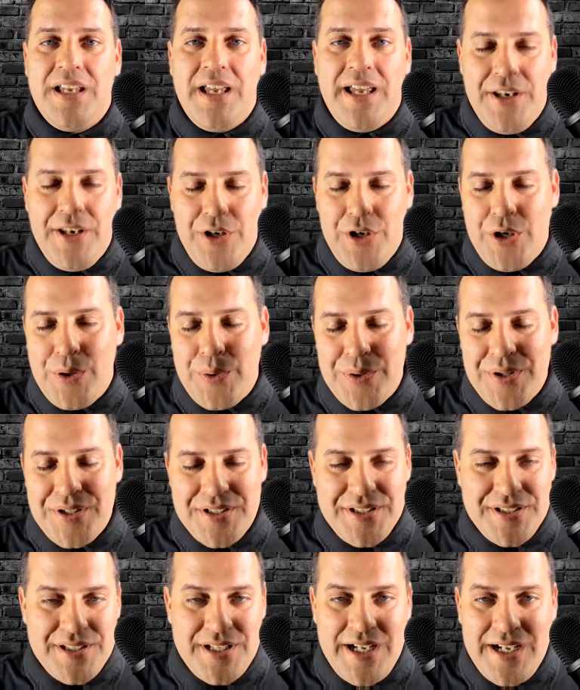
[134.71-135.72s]
And no, this
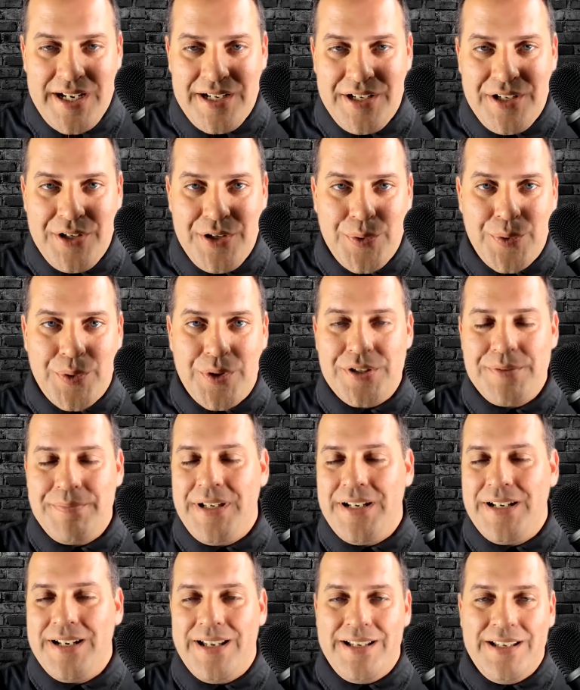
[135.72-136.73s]
is not an
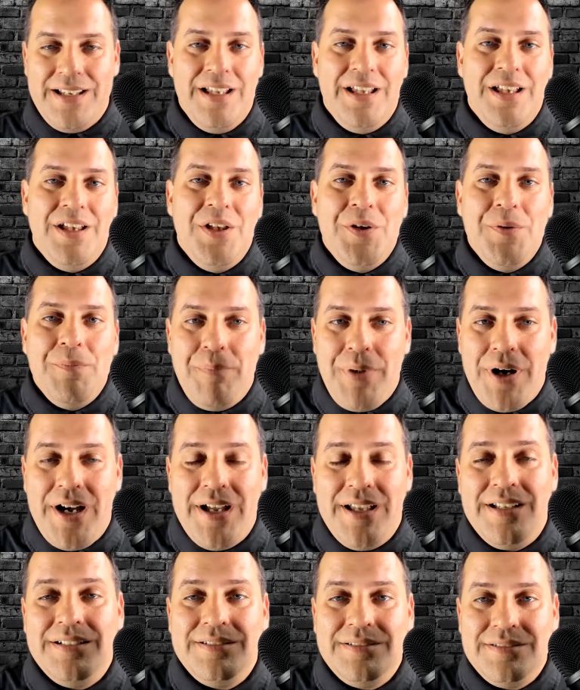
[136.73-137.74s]
endorsement,
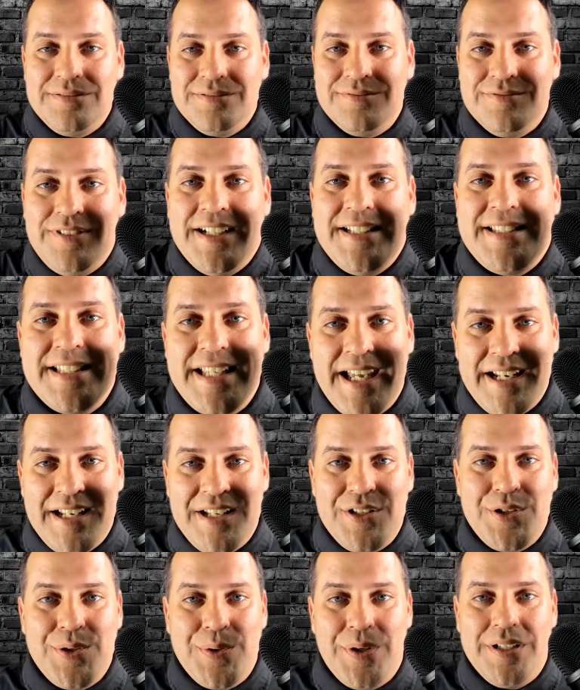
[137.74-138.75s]
but let's get
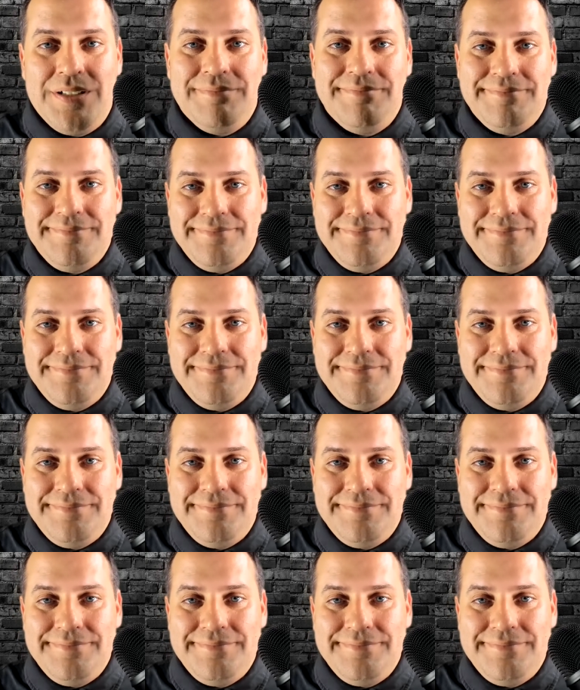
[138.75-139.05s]
into it.